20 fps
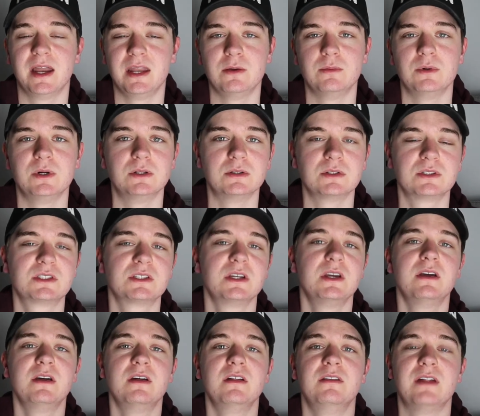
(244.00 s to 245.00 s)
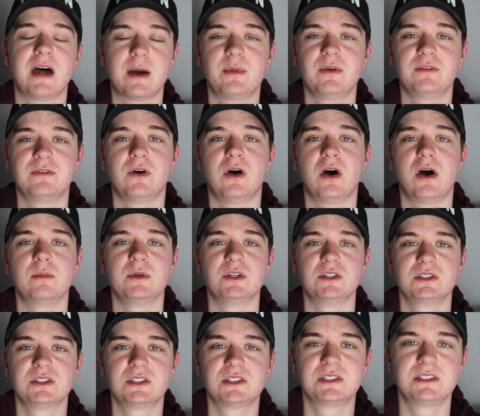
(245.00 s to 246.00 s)
Annie Wilkes. That
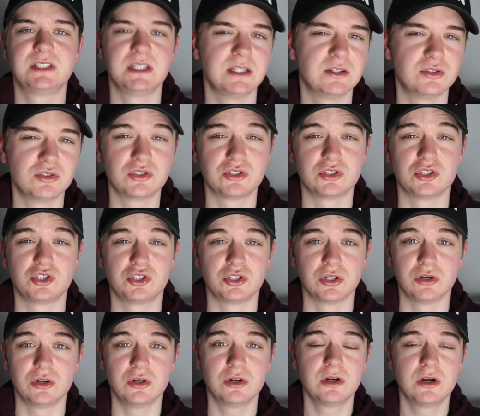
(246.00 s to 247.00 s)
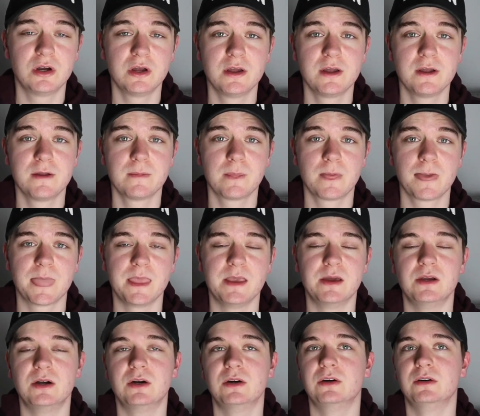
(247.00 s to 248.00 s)
performance steals the show.
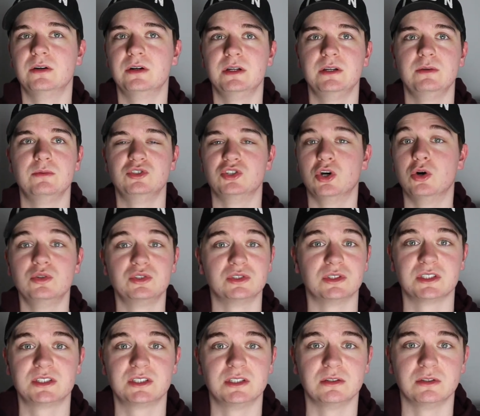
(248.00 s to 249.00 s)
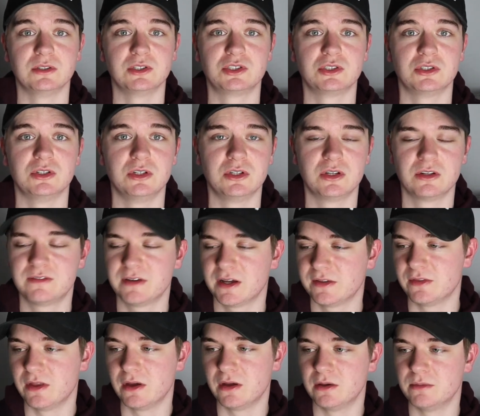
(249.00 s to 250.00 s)
You know, it was always going to steal the show. You could
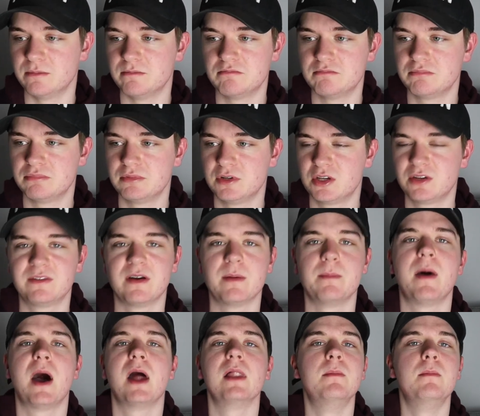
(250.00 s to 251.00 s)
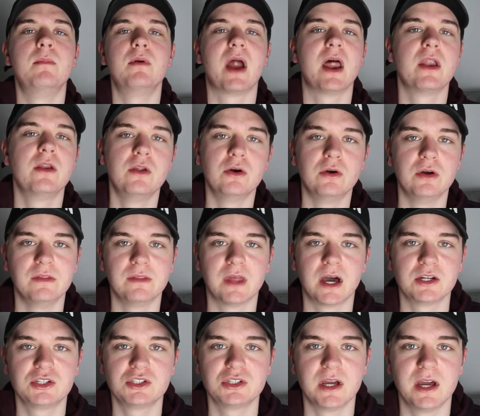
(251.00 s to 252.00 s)
have had Marlon Brando in
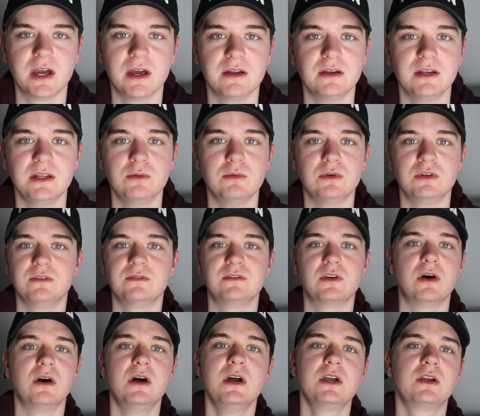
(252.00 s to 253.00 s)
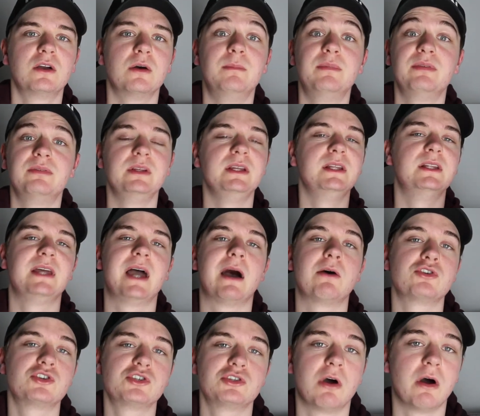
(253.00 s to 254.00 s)
that chair, and he would have got completely
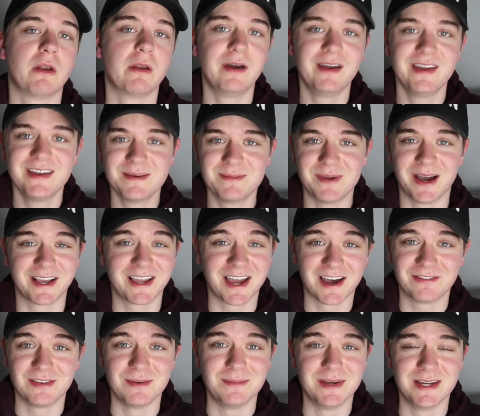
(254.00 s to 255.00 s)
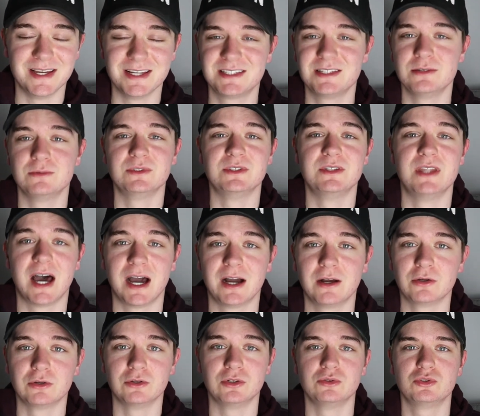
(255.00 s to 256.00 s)
outshone by Kathy Bates. It was
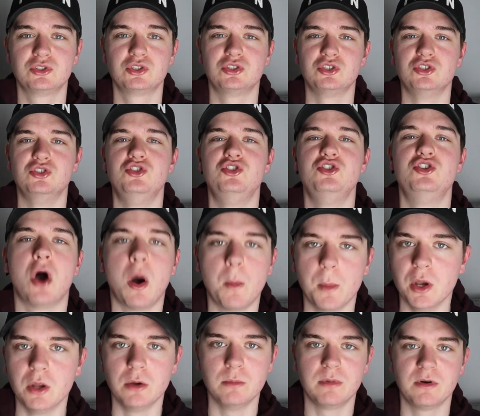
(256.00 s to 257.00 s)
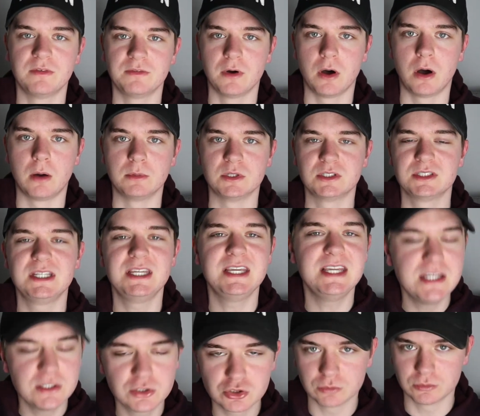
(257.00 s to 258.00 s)
that good. It was such a dominant performance.
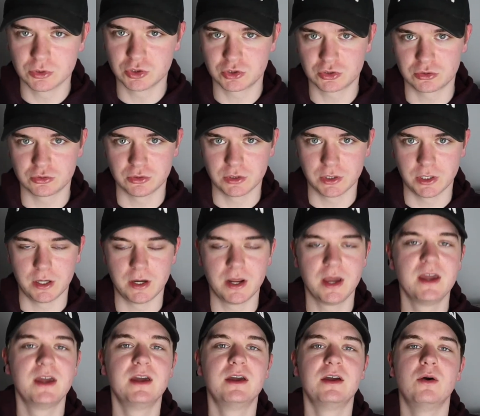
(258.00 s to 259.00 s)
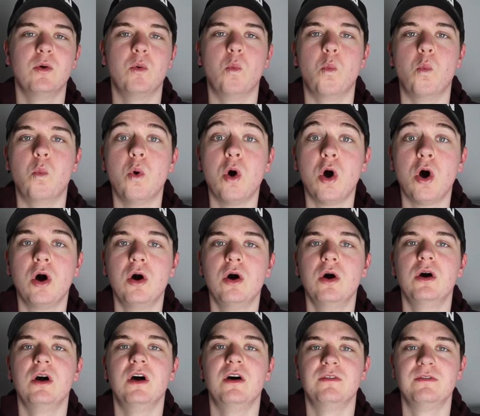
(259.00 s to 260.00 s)
Eats up the screen. What
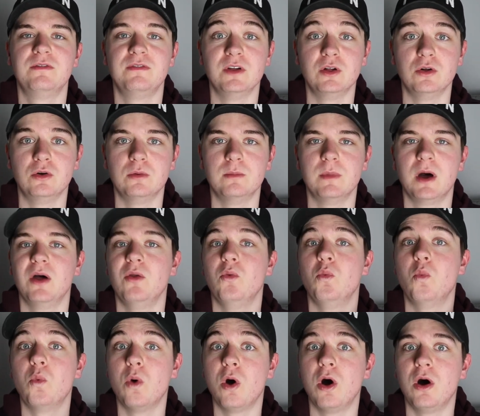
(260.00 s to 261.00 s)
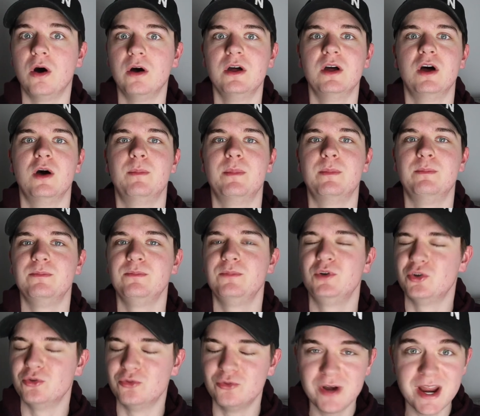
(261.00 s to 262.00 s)
a film, and what a
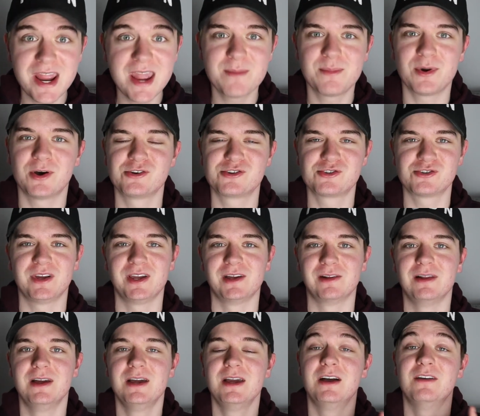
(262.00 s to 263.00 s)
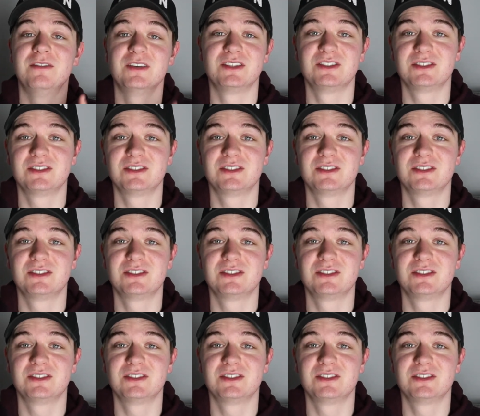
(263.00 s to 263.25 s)
great portrayal of a